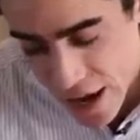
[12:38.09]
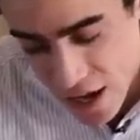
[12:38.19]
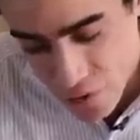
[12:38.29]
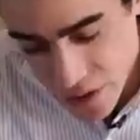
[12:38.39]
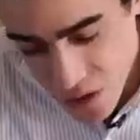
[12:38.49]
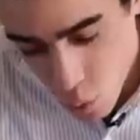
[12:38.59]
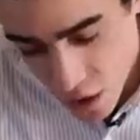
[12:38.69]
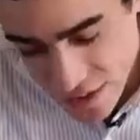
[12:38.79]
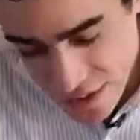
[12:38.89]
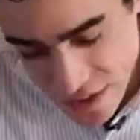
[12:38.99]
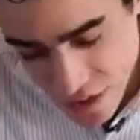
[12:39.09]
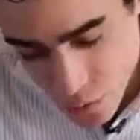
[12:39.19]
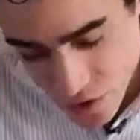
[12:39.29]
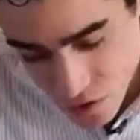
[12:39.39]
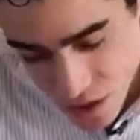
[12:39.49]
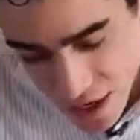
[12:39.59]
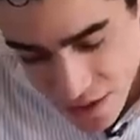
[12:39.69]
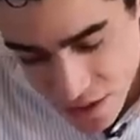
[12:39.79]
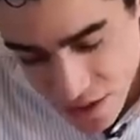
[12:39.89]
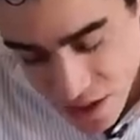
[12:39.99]
And I really want to stick with your
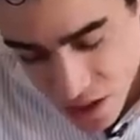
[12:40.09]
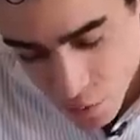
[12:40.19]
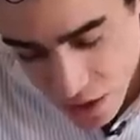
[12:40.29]
diet to detox